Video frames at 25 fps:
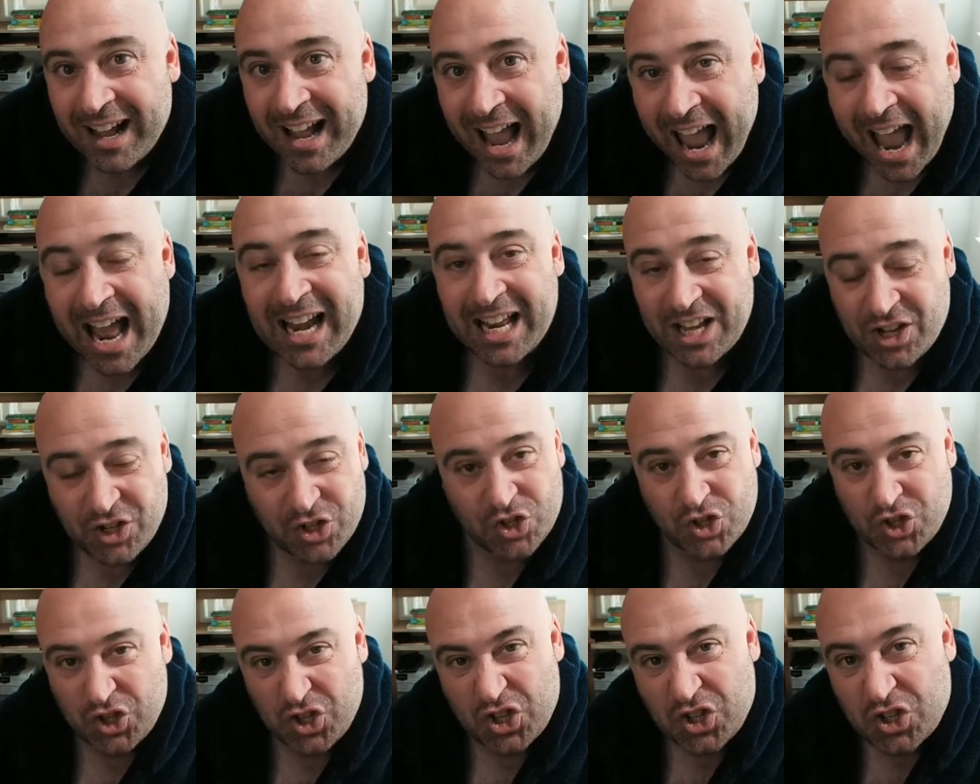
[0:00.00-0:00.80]
and a
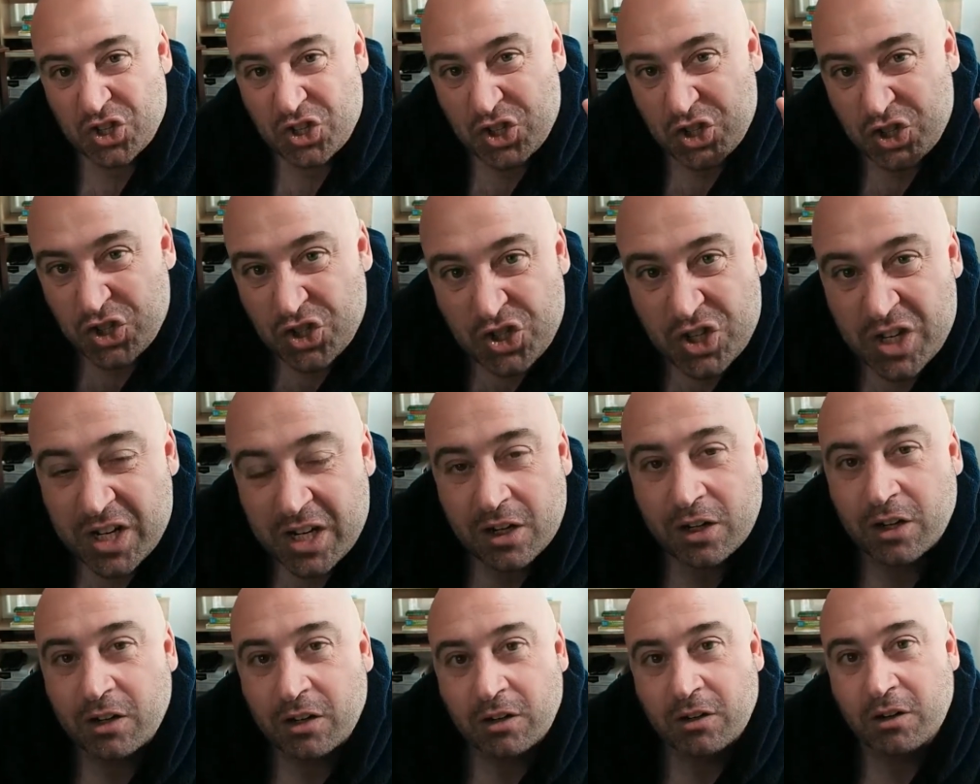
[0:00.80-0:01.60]

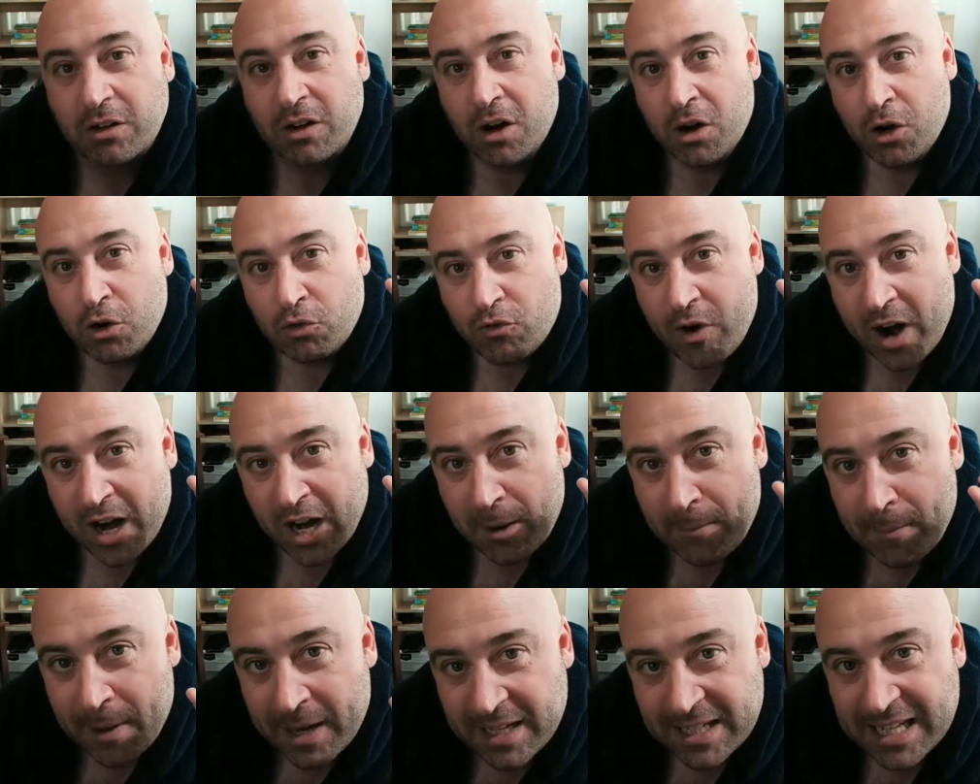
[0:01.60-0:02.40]
sincere
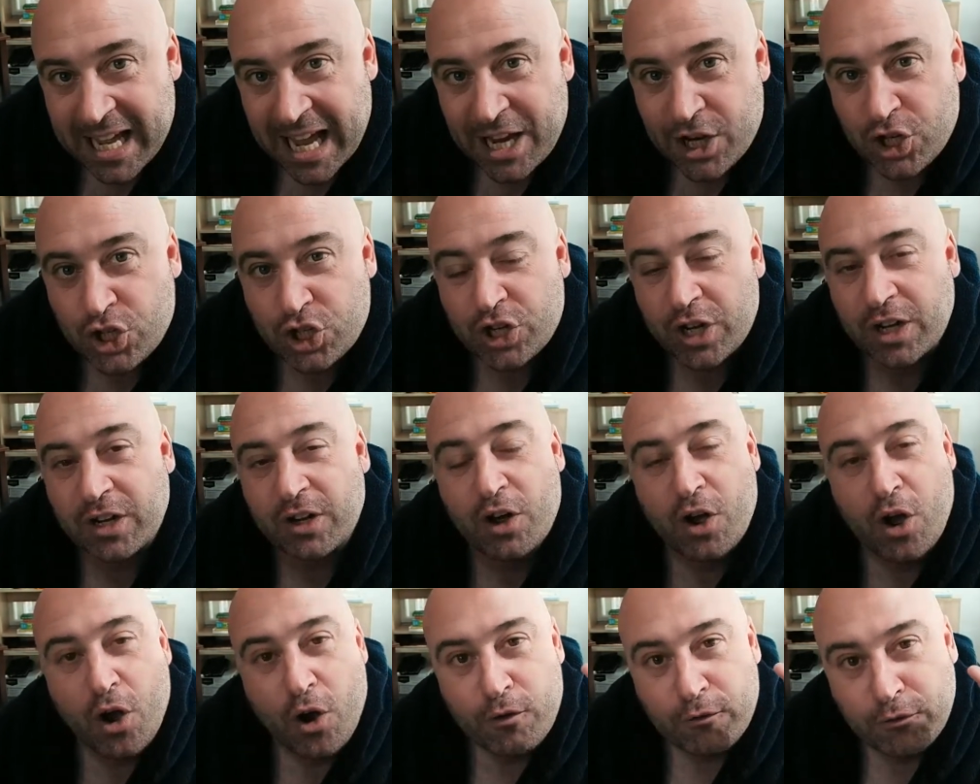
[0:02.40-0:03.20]
recommendation
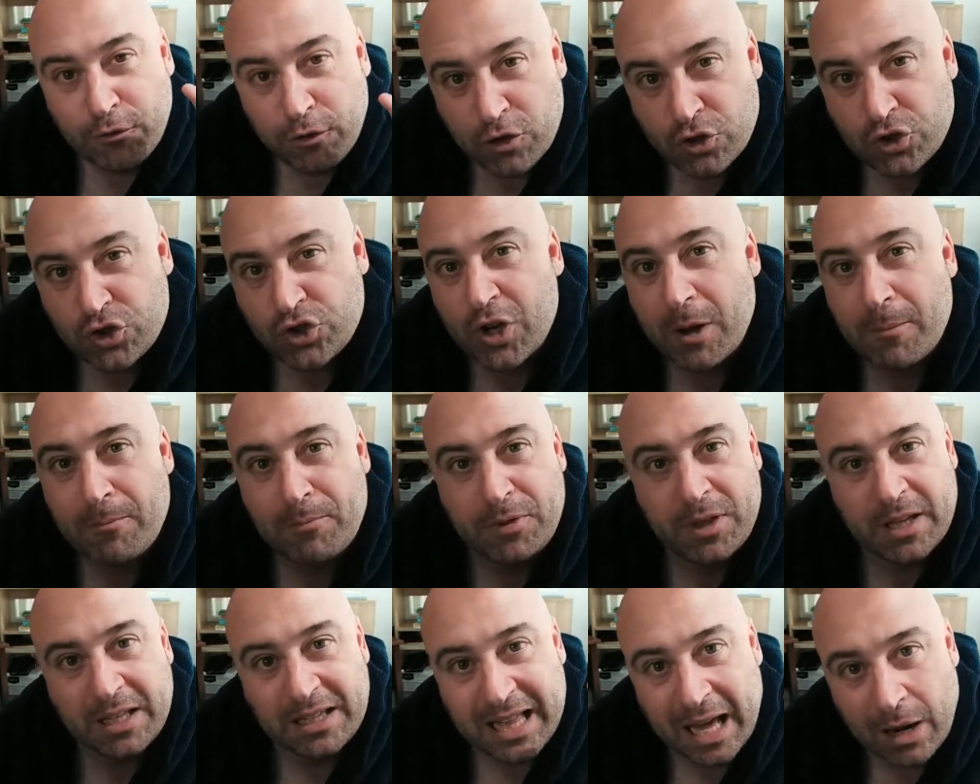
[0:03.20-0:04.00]
for
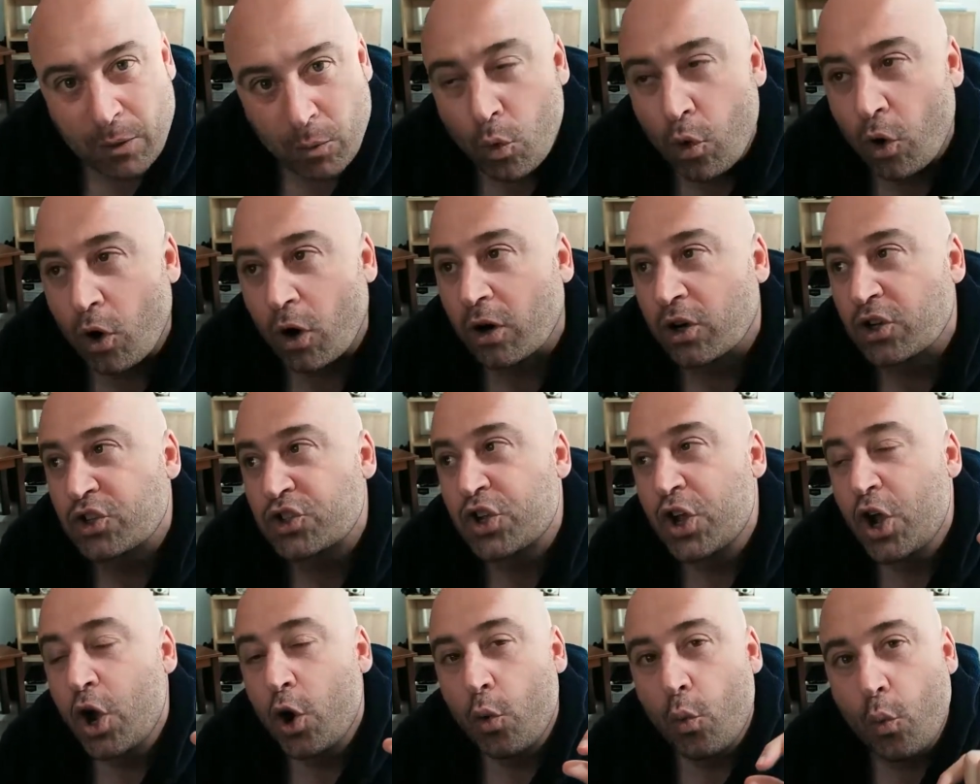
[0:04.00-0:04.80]
something that
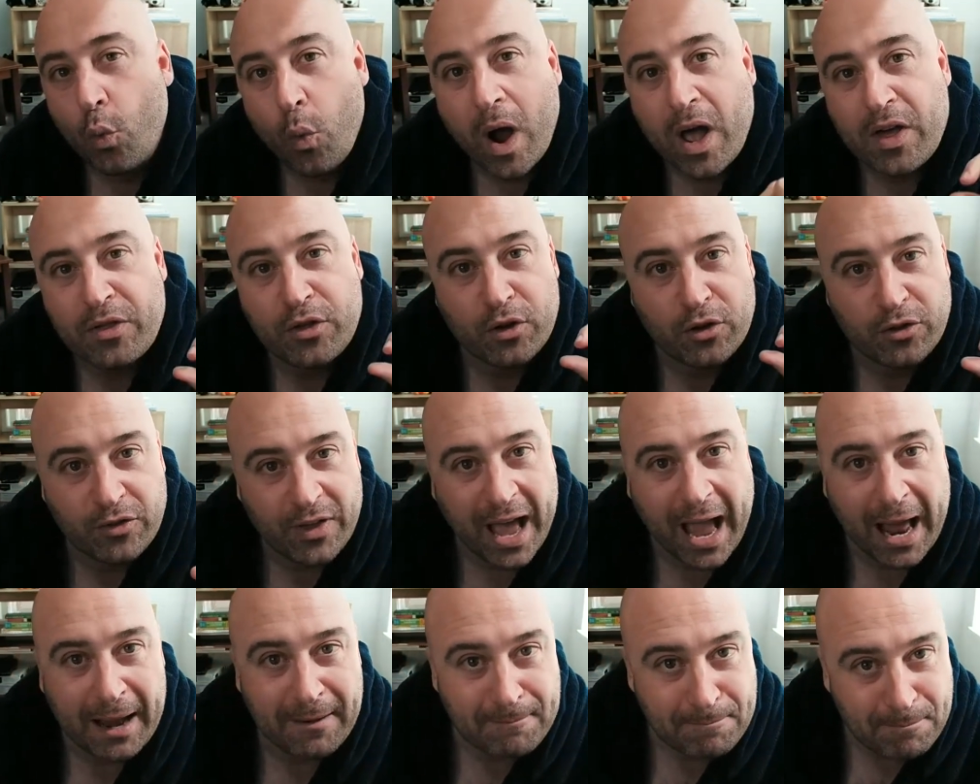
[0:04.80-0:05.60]
works,
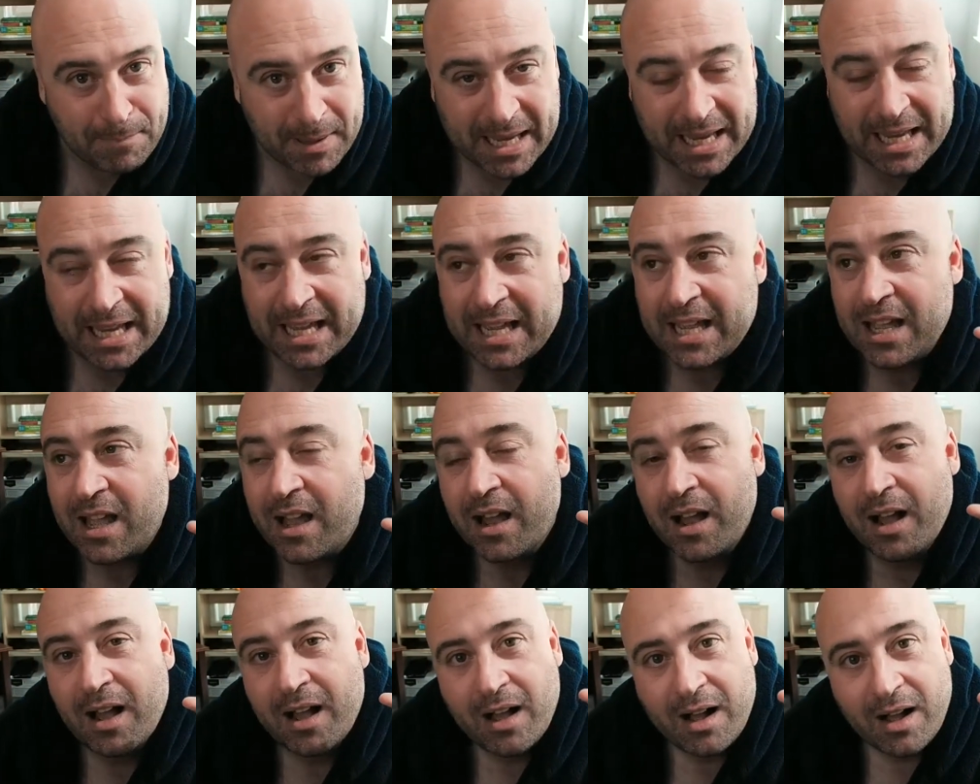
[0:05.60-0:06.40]
whether that
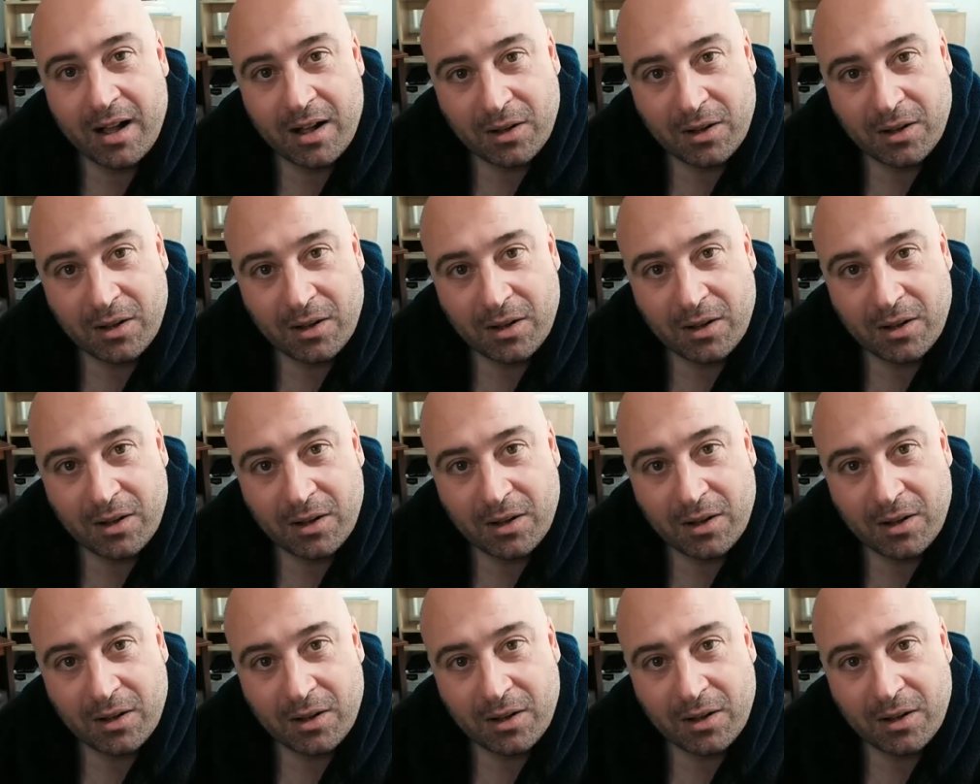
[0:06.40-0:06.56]
be